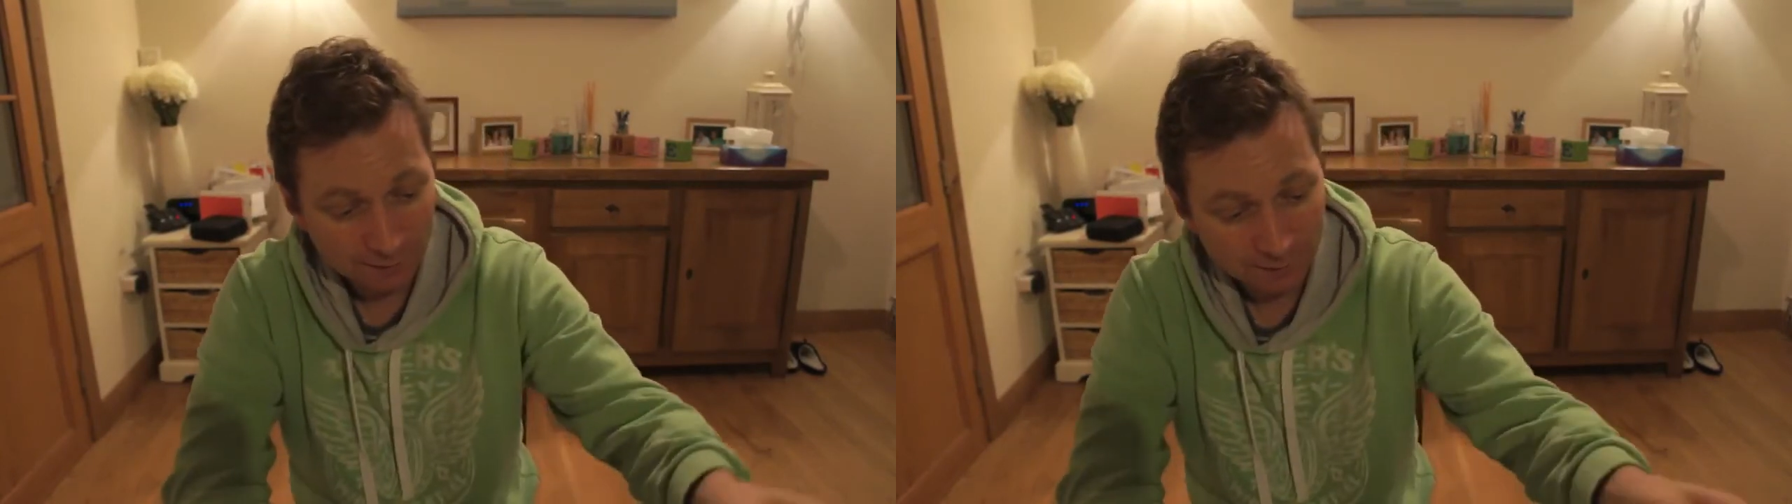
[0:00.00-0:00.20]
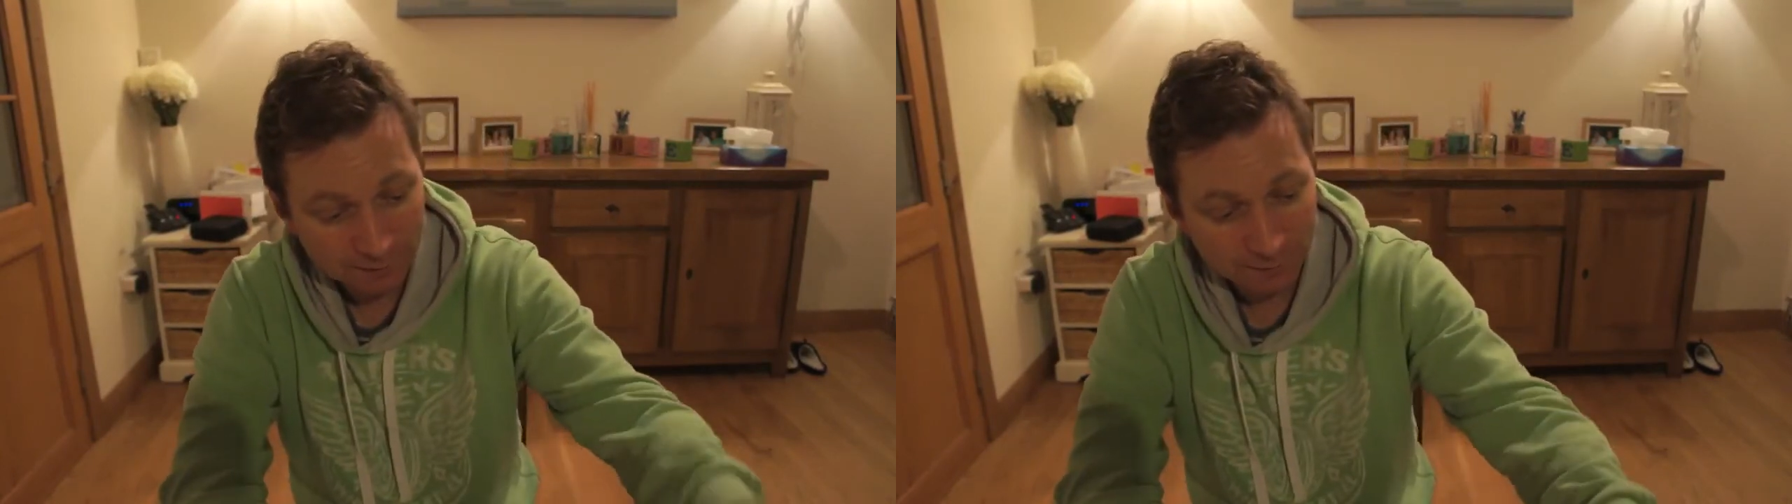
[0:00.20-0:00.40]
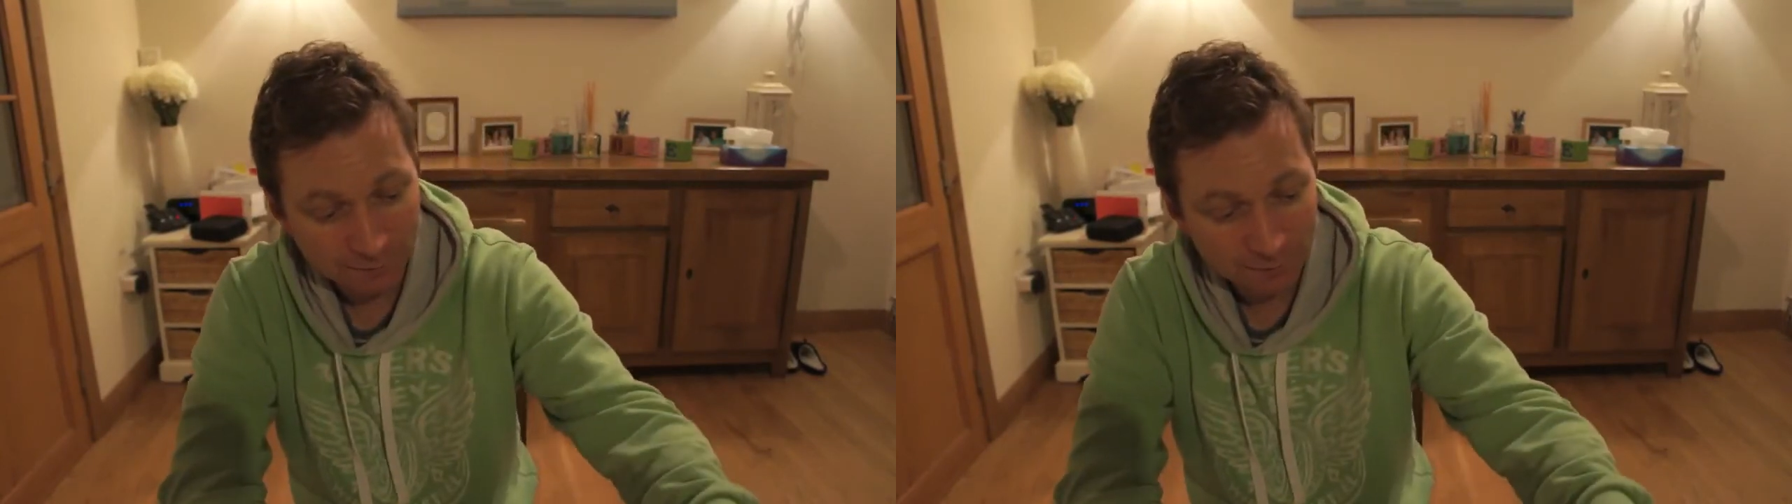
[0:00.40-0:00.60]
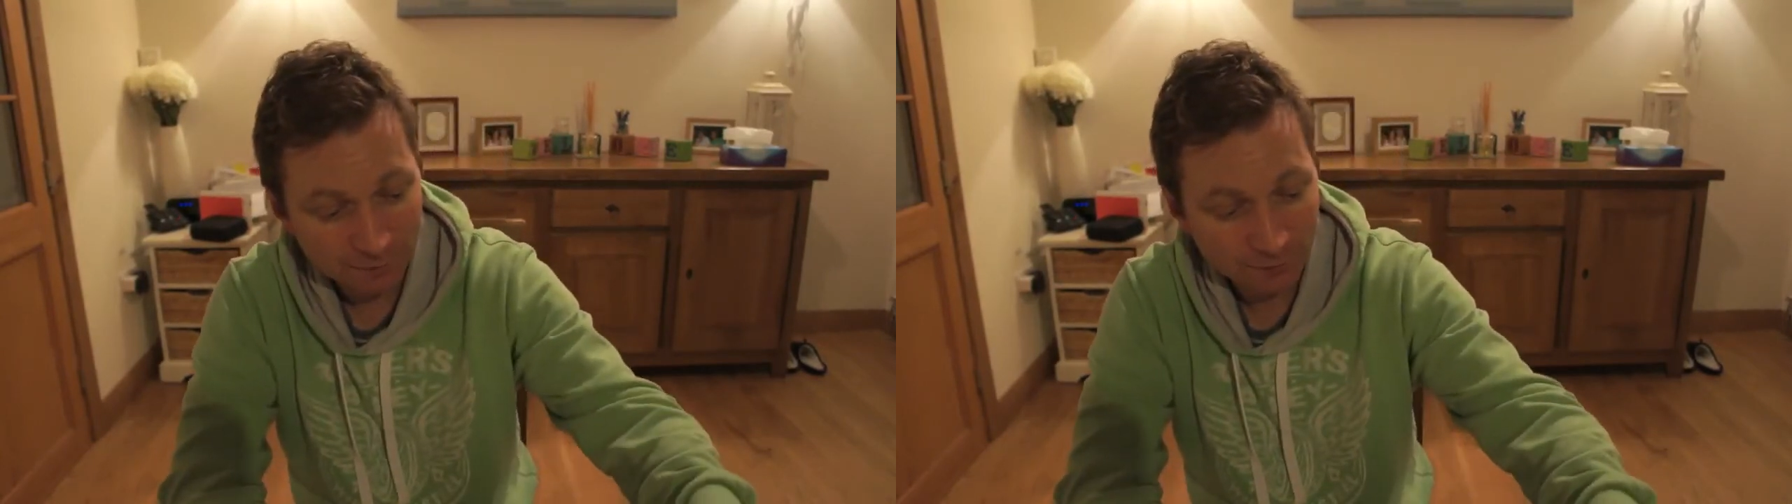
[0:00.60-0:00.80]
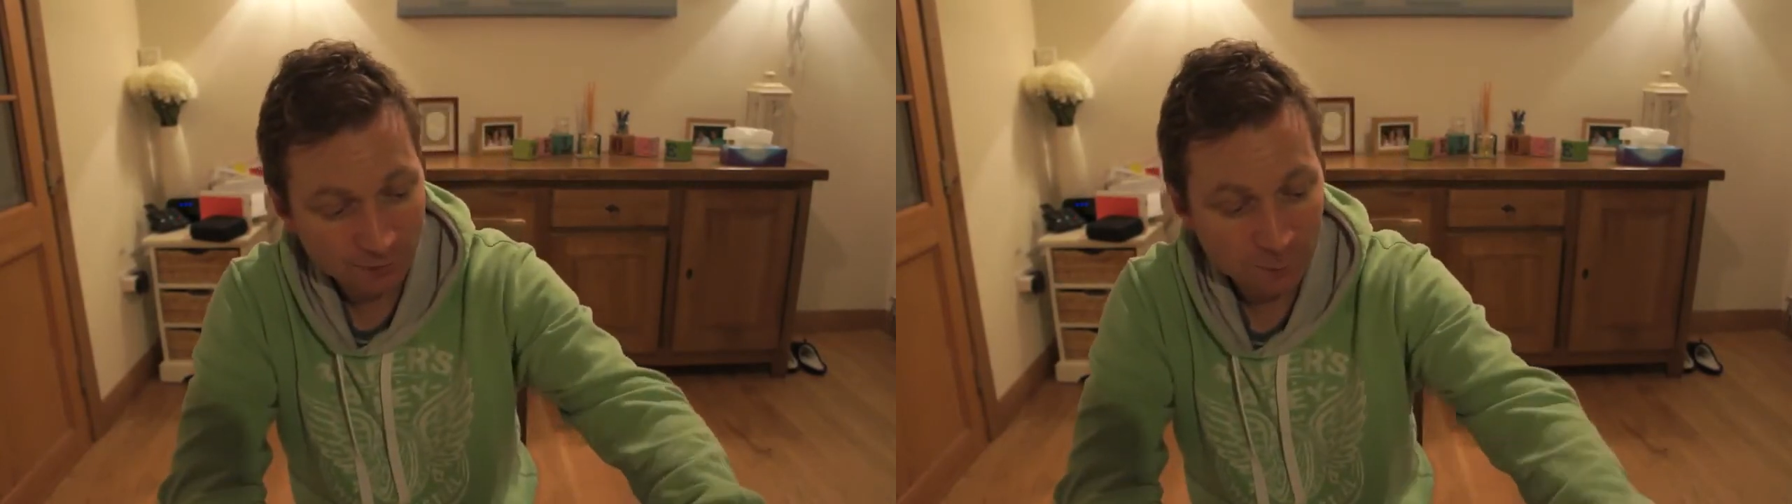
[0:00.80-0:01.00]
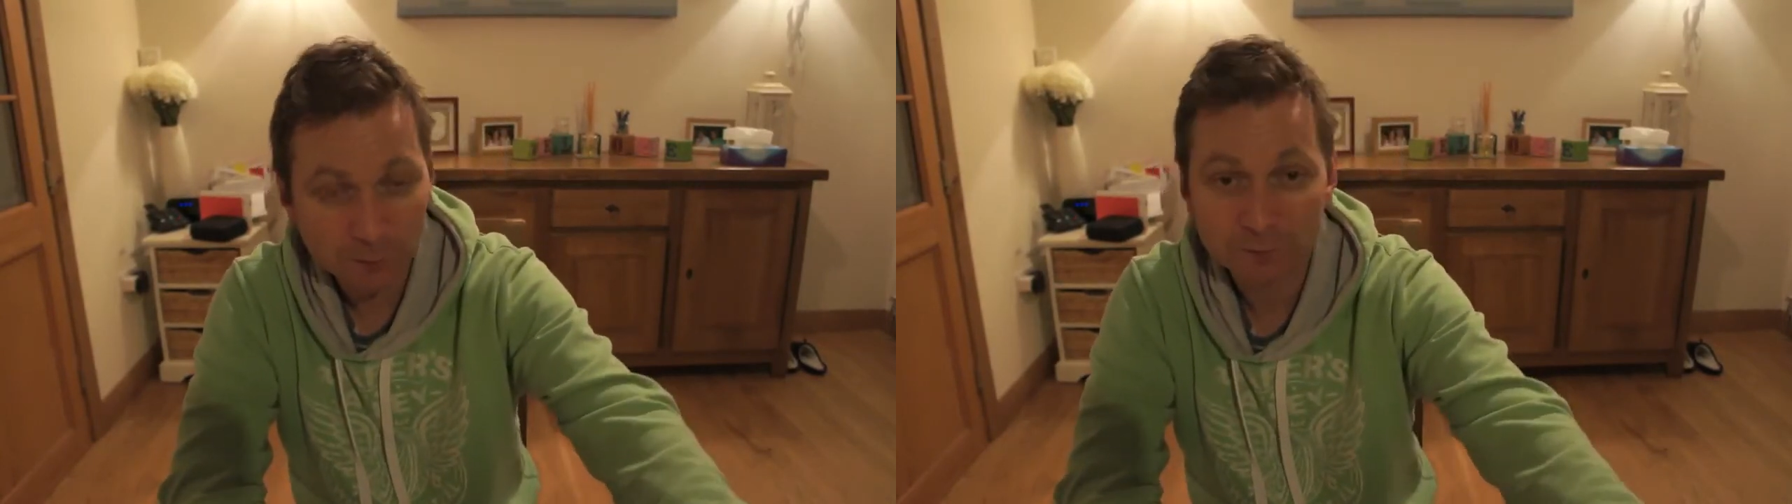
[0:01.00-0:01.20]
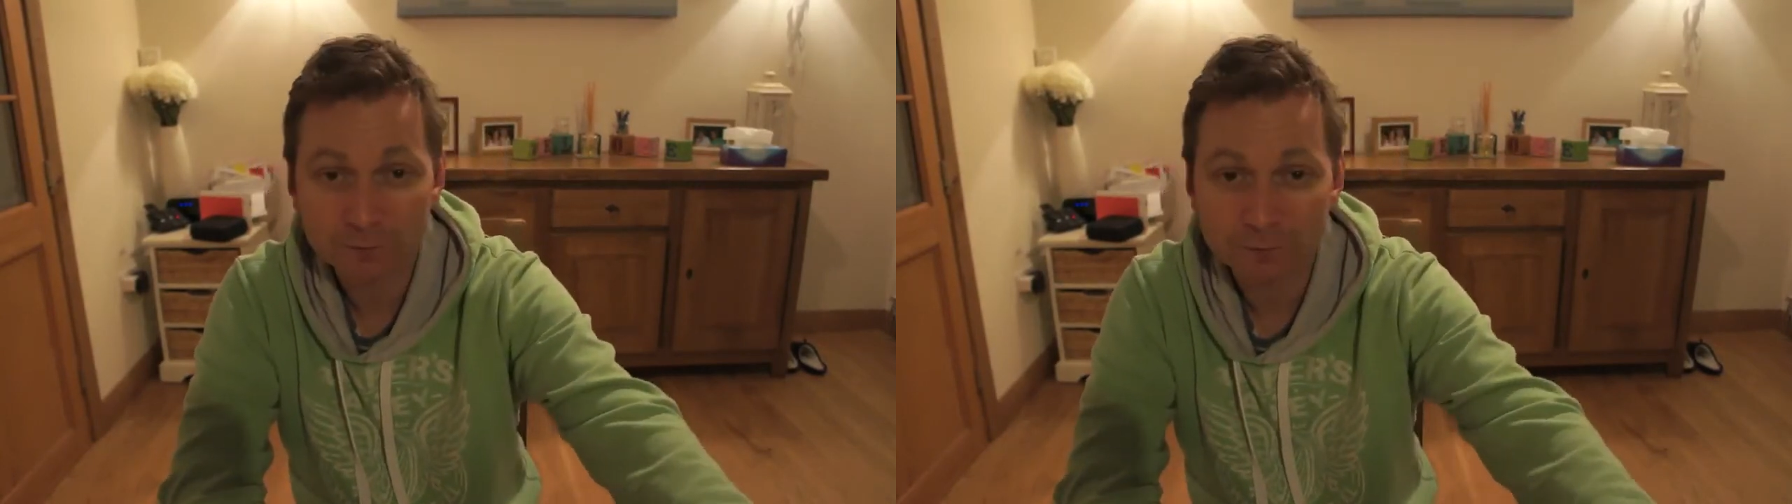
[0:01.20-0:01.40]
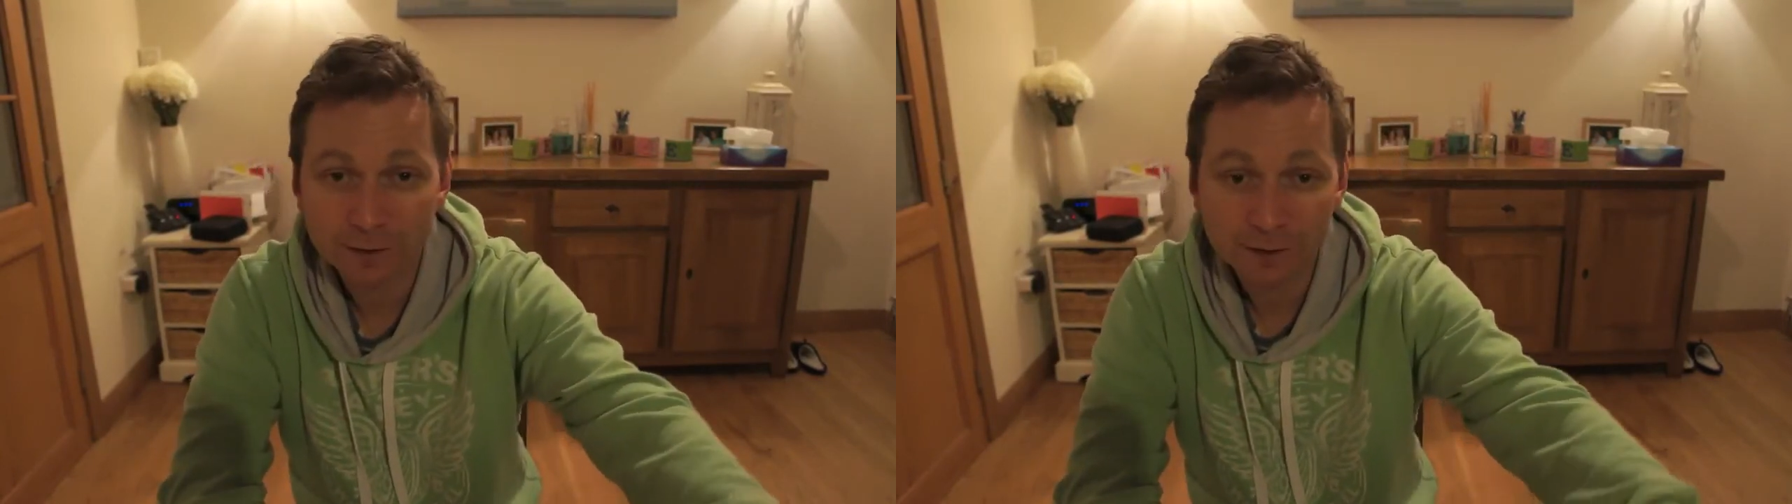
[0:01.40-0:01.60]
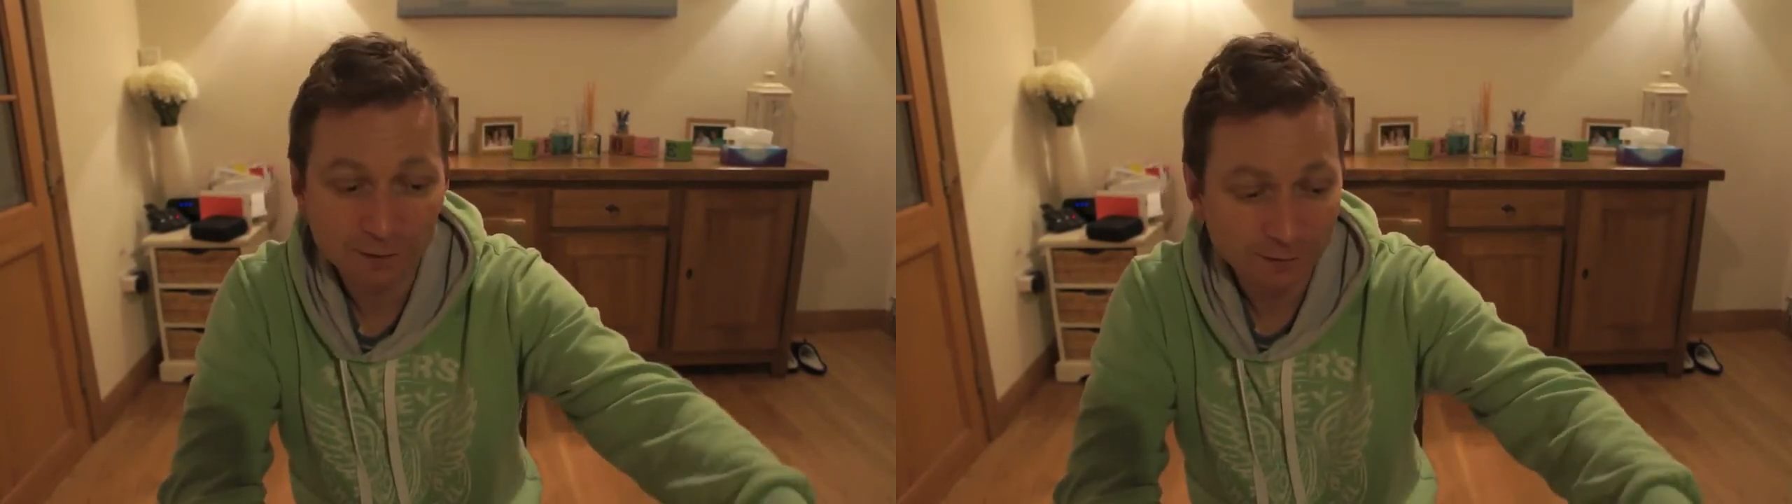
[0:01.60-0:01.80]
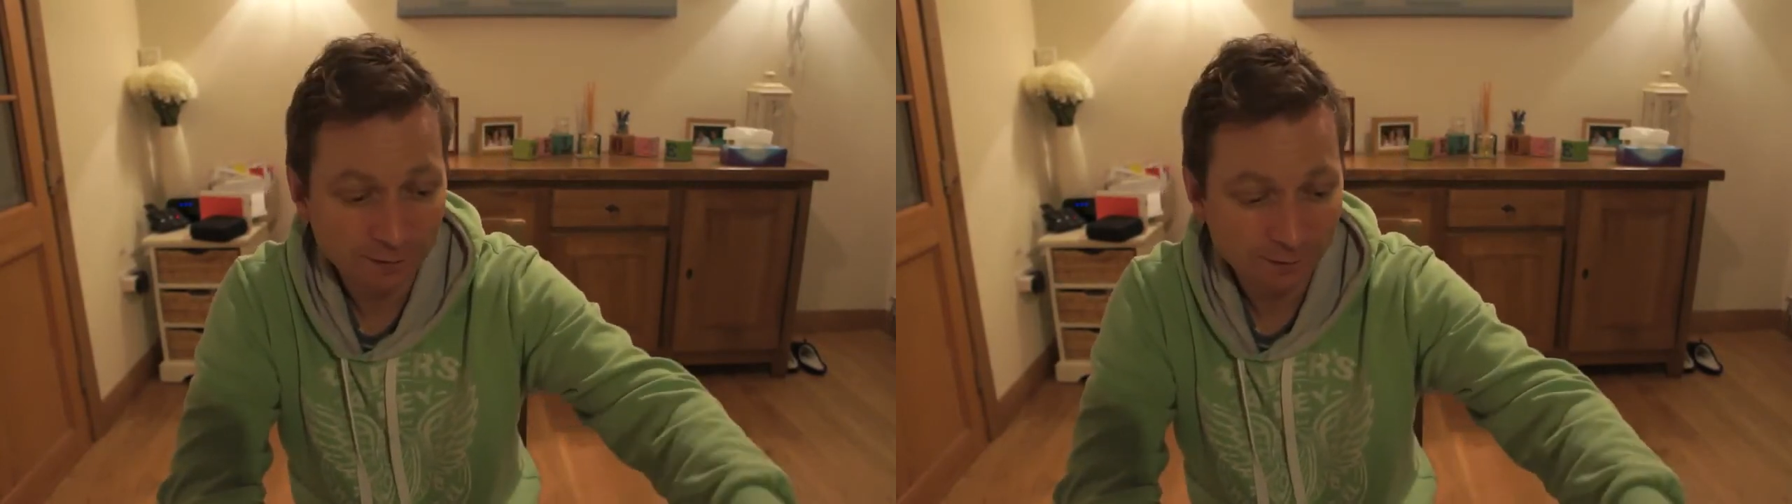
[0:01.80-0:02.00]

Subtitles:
So if ever I borrow a ring and I